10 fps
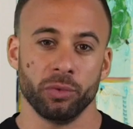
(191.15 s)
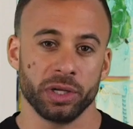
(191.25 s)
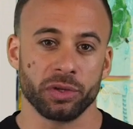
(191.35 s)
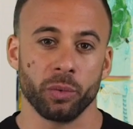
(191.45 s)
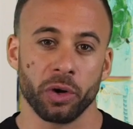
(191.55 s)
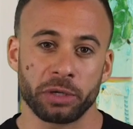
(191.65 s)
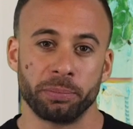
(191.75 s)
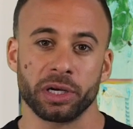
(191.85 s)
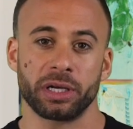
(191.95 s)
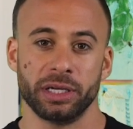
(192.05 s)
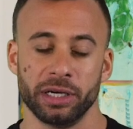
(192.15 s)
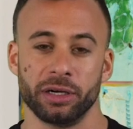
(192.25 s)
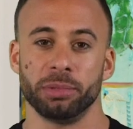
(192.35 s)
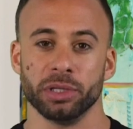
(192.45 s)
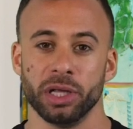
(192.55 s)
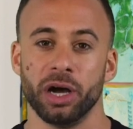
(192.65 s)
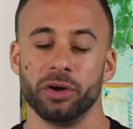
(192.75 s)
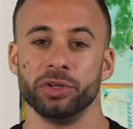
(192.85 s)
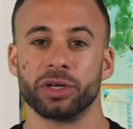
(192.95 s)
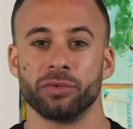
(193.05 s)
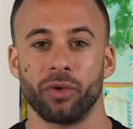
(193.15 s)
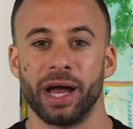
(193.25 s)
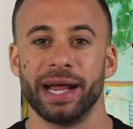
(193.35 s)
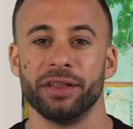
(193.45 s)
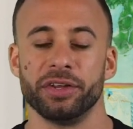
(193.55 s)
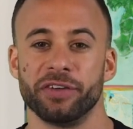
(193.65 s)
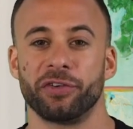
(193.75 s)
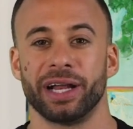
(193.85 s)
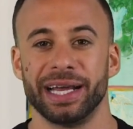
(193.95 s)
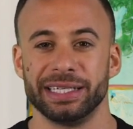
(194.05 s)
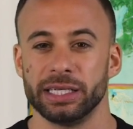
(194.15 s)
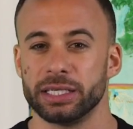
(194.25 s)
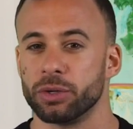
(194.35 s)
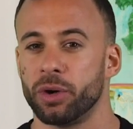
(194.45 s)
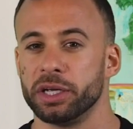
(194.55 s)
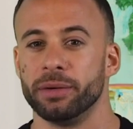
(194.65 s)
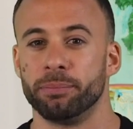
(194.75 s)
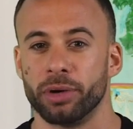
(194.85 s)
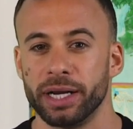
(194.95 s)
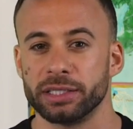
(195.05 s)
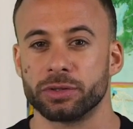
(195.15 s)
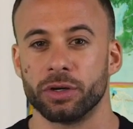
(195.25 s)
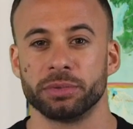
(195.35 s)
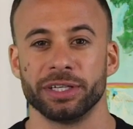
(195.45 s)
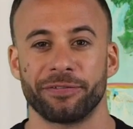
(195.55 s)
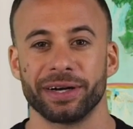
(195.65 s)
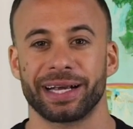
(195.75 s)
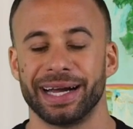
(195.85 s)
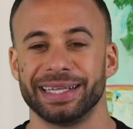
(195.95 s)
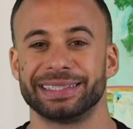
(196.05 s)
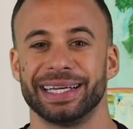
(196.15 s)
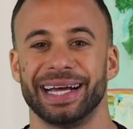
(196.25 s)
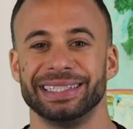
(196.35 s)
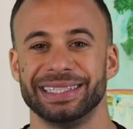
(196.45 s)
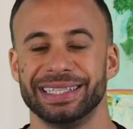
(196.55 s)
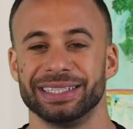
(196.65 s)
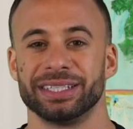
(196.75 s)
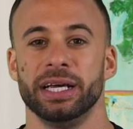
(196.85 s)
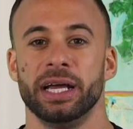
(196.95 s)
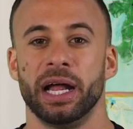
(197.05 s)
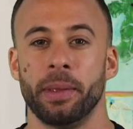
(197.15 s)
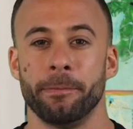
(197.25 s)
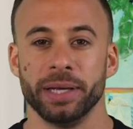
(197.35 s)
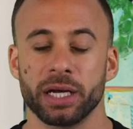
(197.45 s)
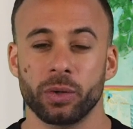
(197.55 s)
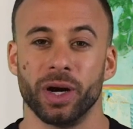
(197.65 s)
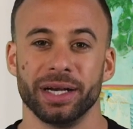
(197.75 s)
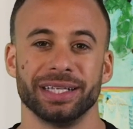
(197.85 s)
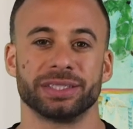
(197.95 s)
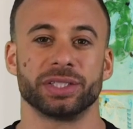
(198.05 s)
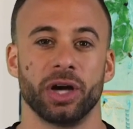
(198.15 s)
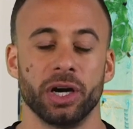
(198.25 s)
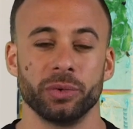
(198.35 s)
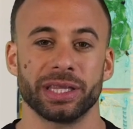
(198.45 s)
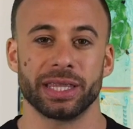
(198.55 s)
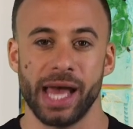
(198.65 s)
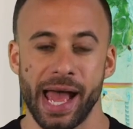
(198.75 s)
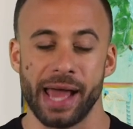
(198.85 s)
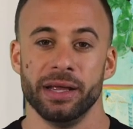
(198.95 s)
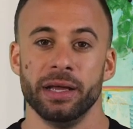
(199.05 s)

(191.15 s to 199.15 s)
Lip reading: With the workbook here below, you can write out the different ideas. I want you to brainstorm different content ideas and then pick one and start with that.